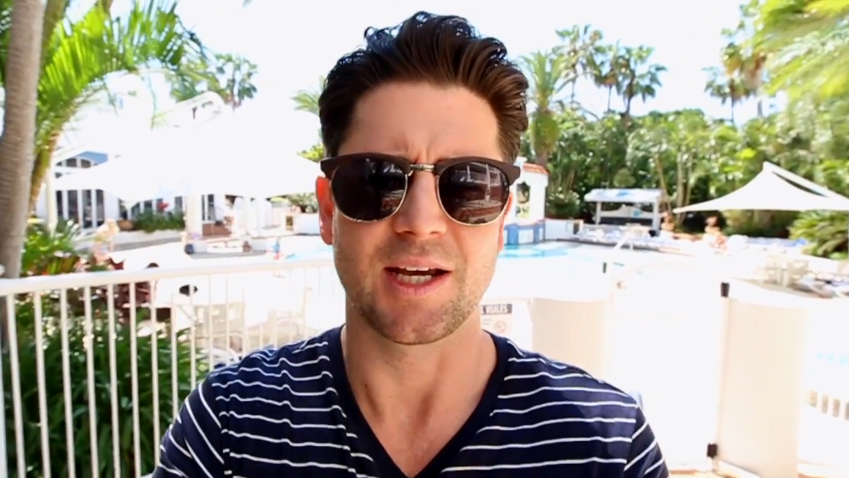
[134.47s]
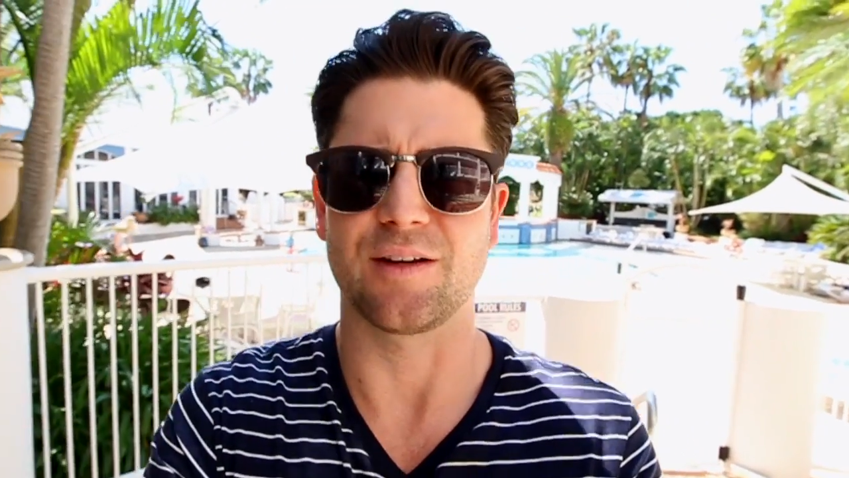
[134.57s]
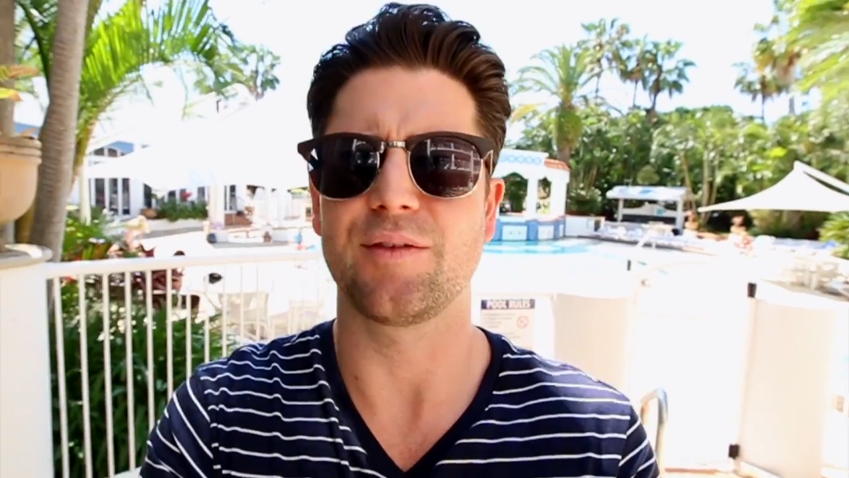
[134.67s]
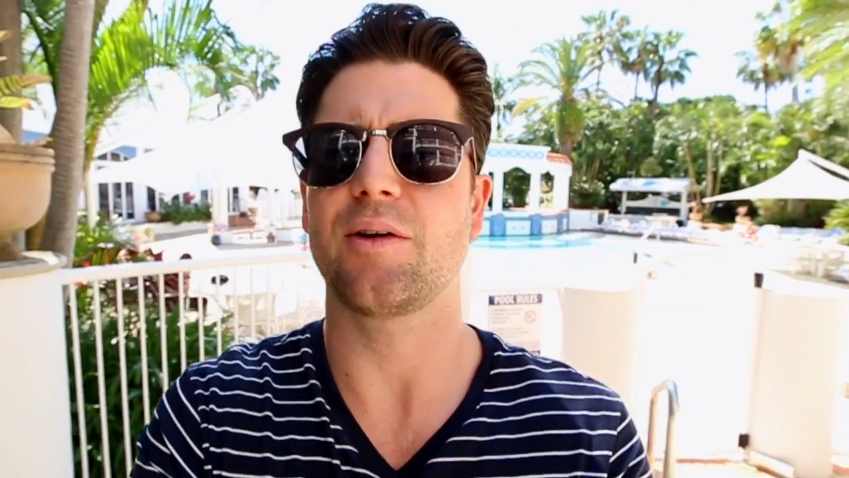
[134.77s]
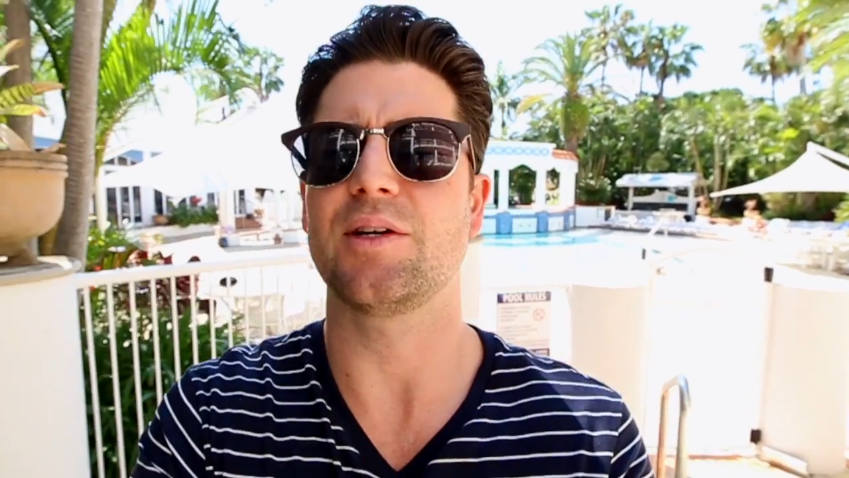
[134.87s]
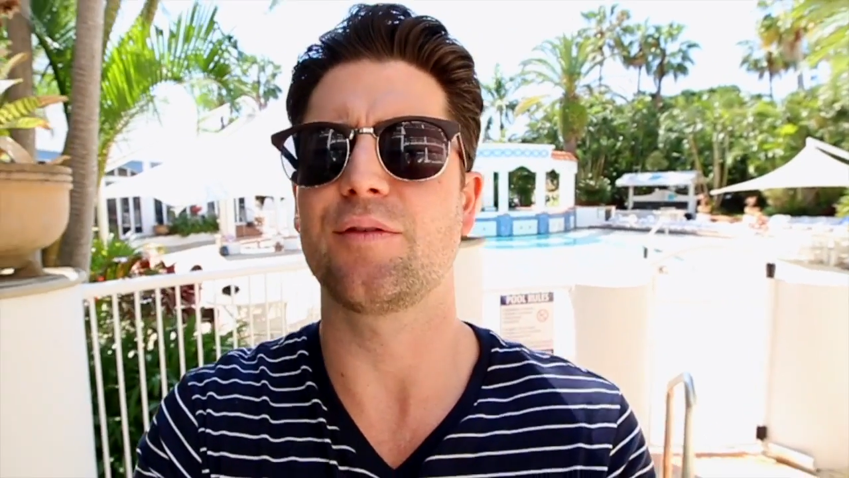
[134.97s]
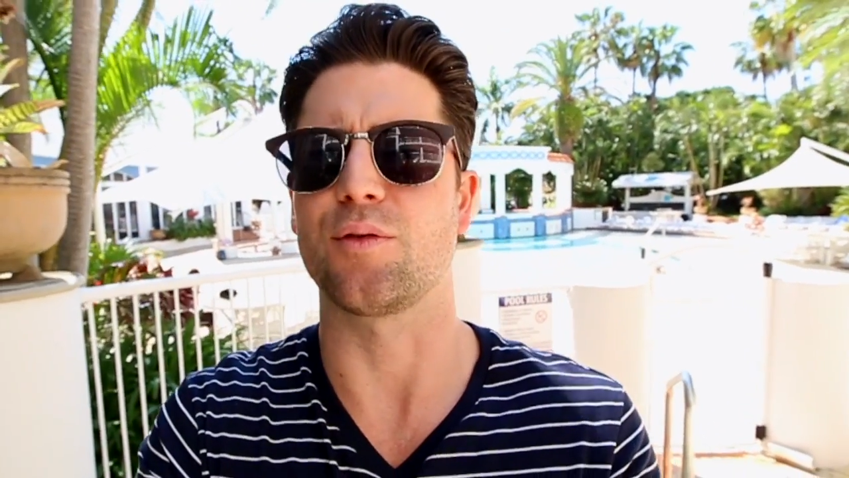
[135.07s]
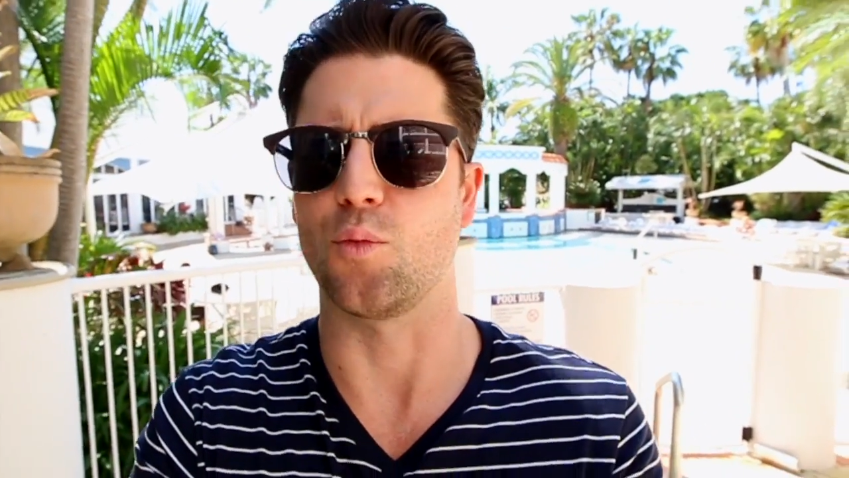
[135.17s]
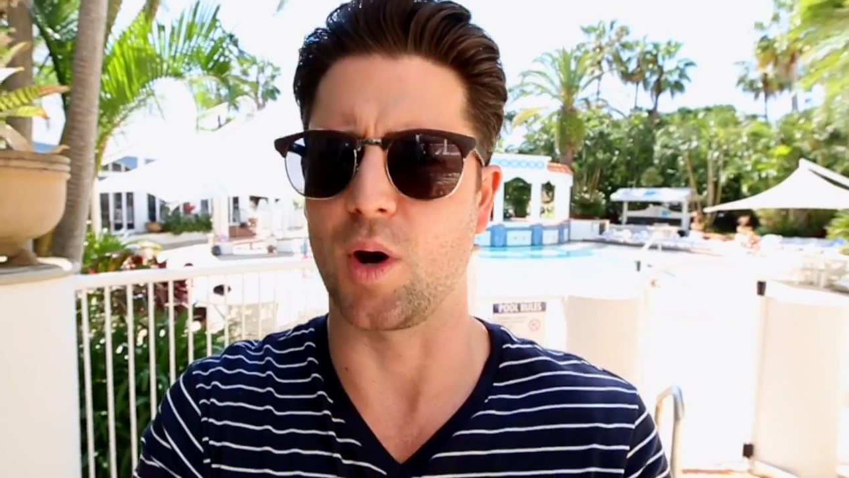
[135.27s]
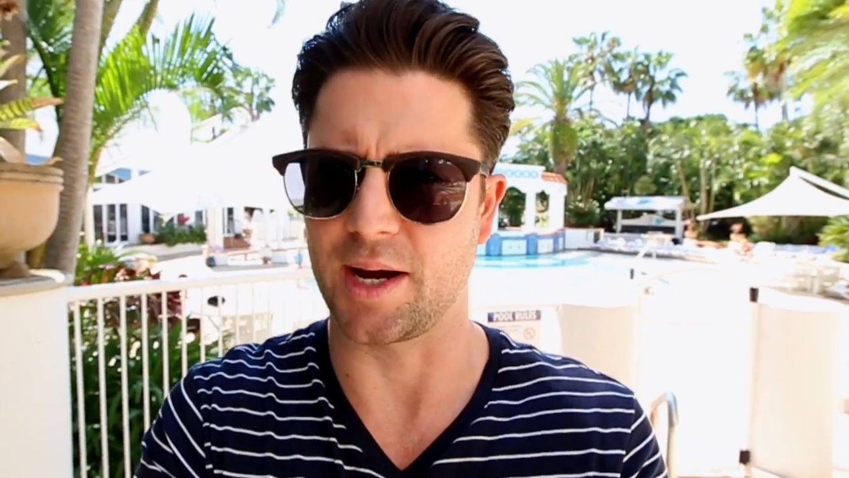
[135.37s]
in a very
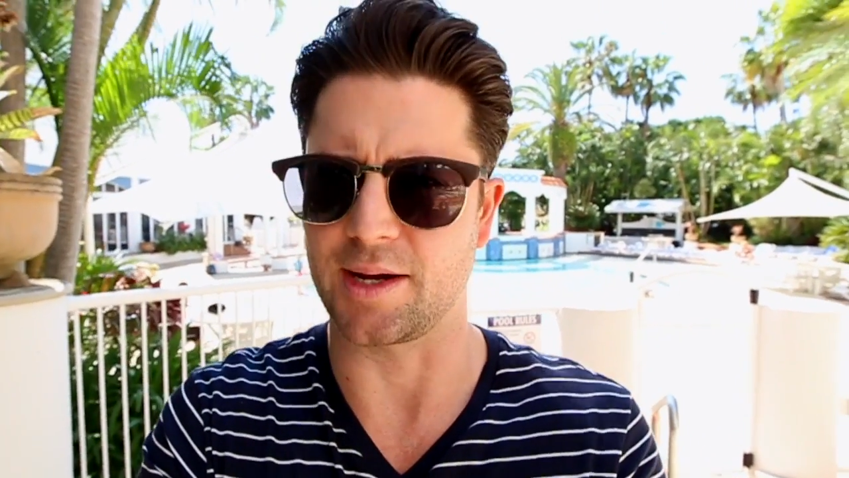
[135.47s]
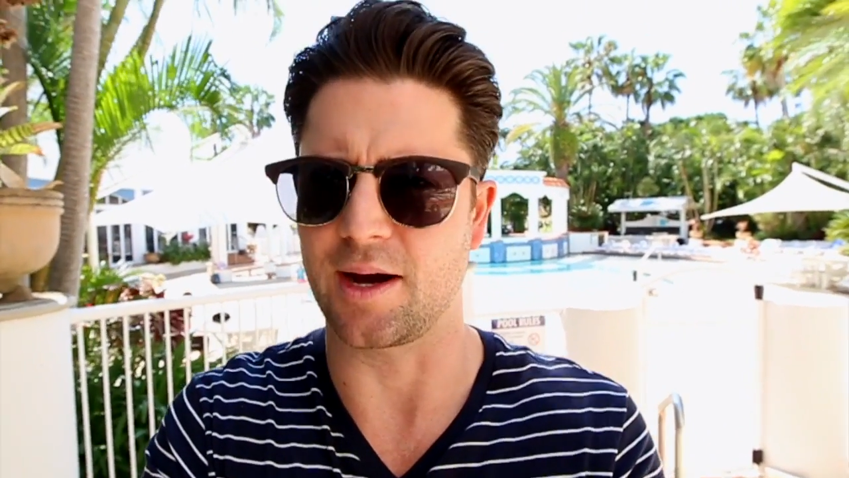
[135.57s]
different way.